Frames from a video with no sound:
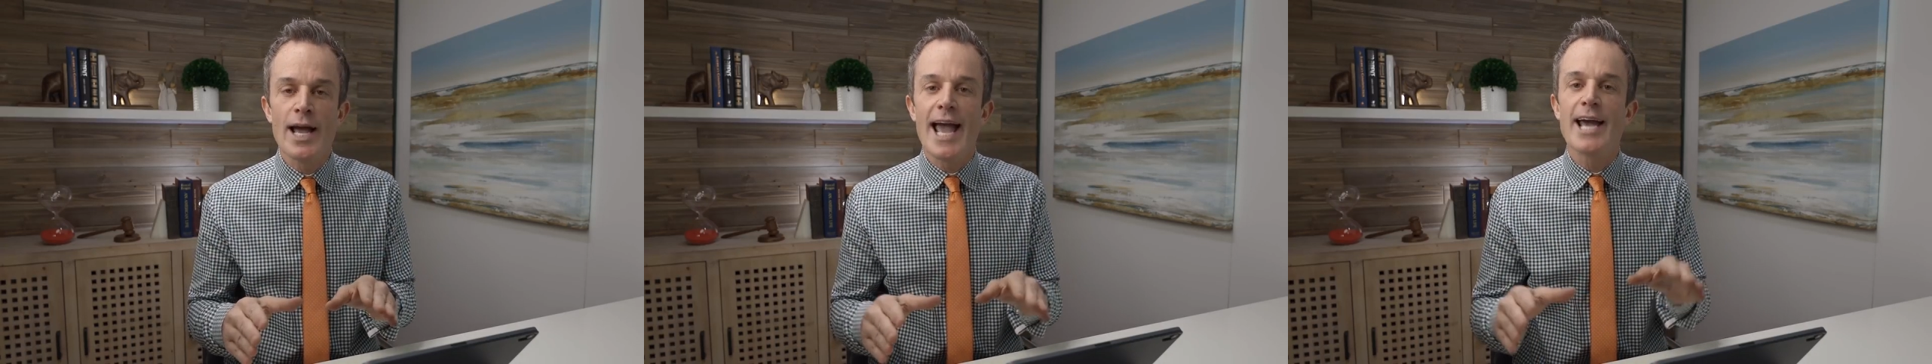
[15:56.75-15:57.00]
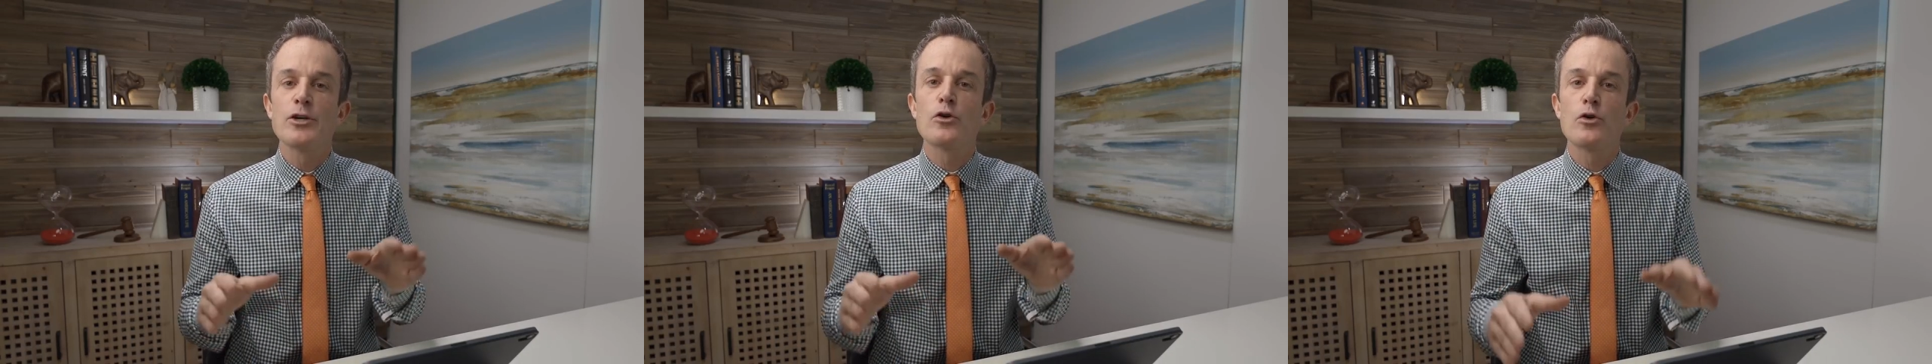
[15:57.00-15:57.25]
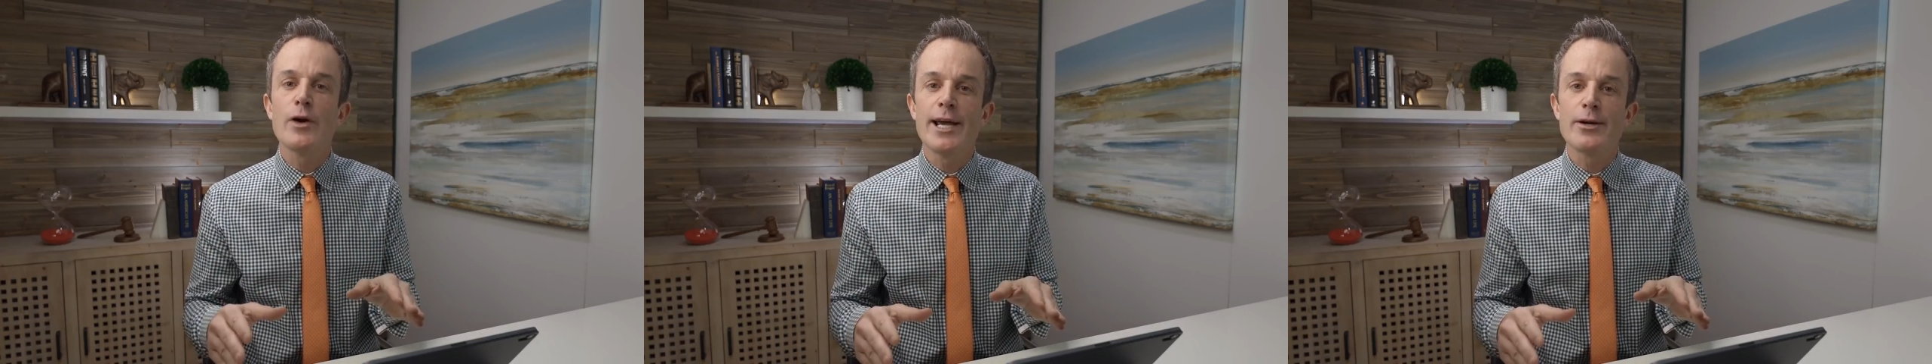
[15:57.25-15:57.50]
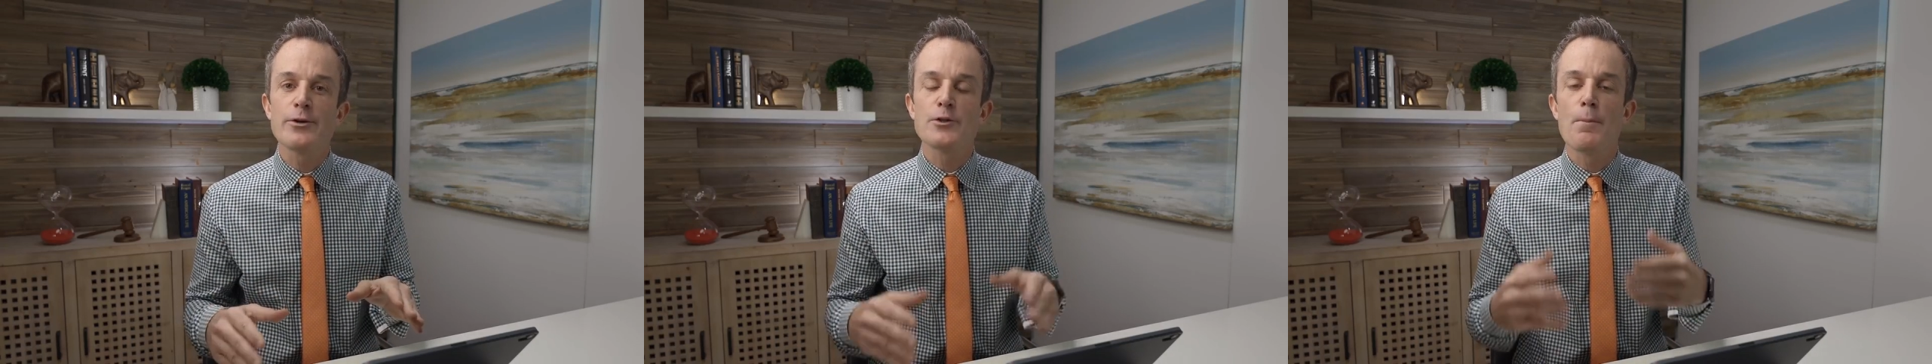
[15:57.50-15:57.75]
and
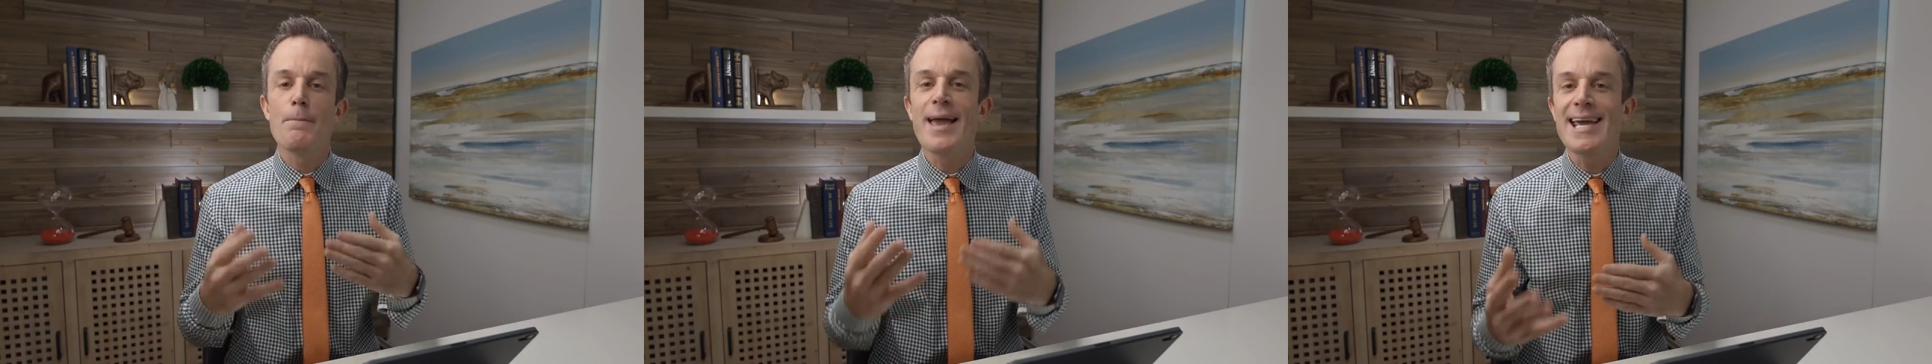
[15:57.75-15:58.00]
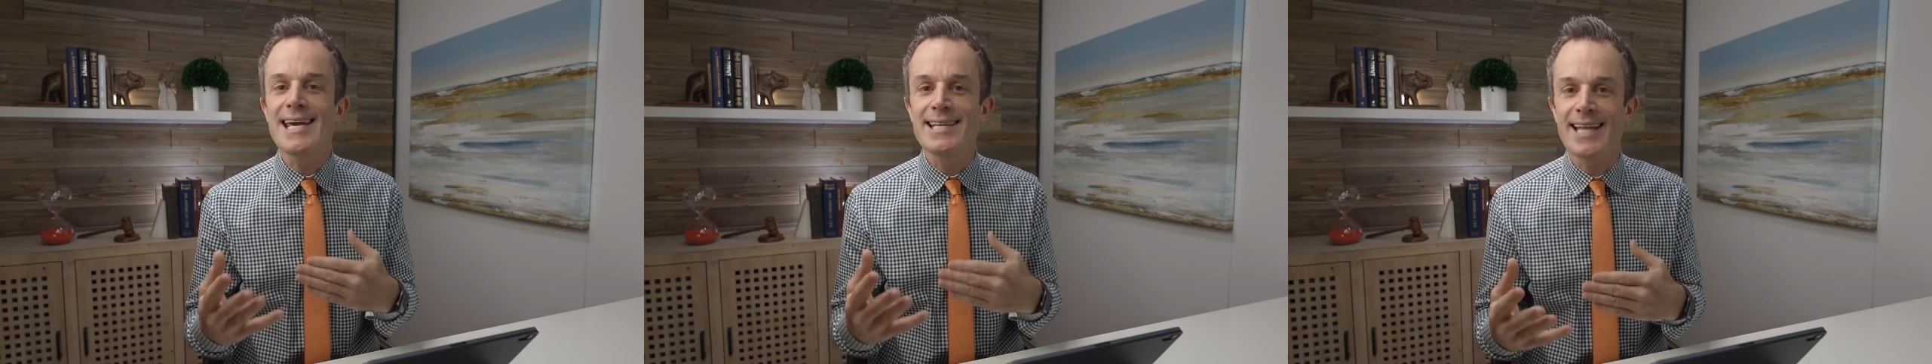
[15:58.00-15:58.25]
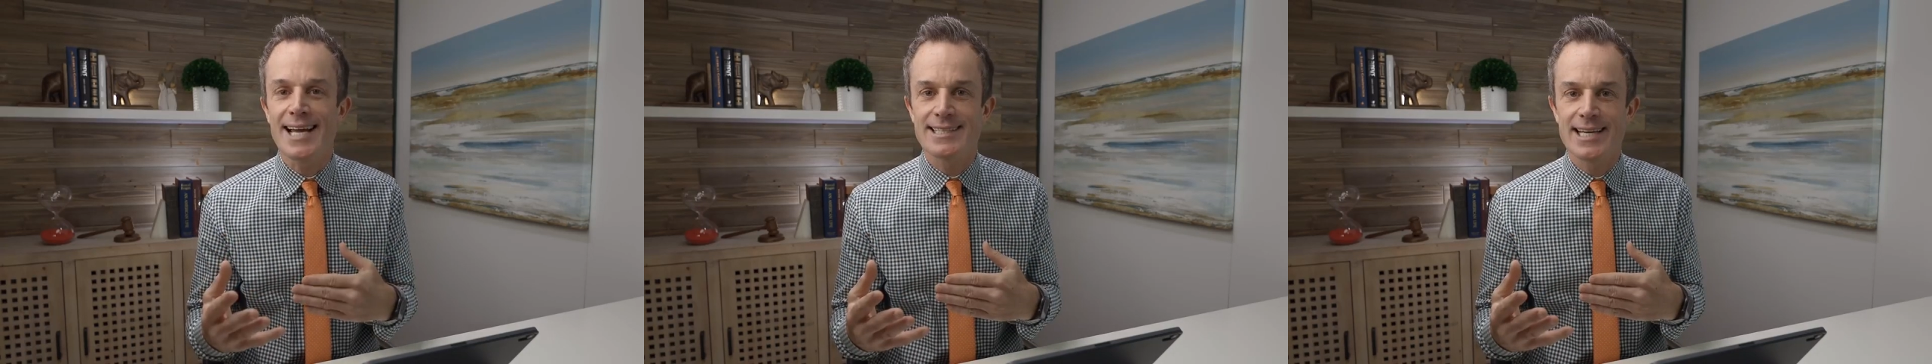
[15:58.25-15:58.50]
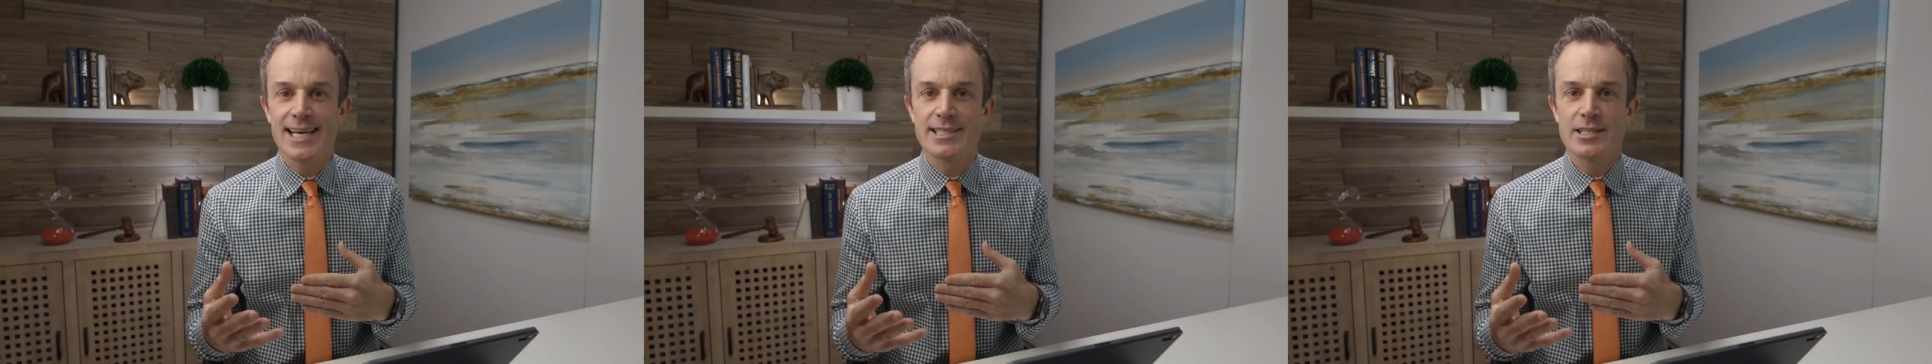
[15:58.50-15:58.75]
creators making that
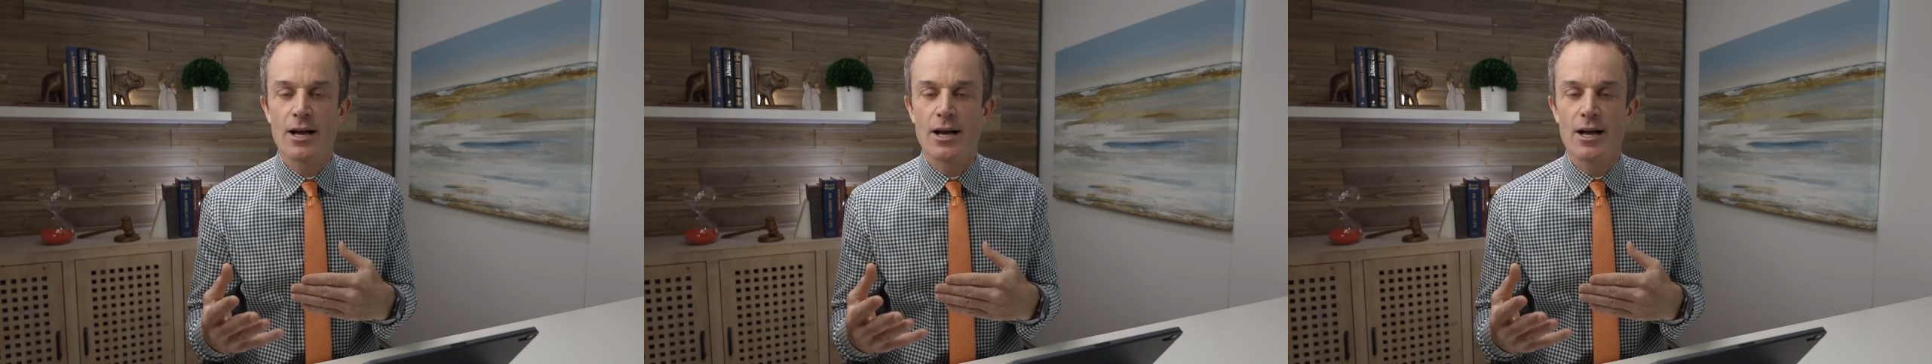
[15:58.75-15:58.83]
kids'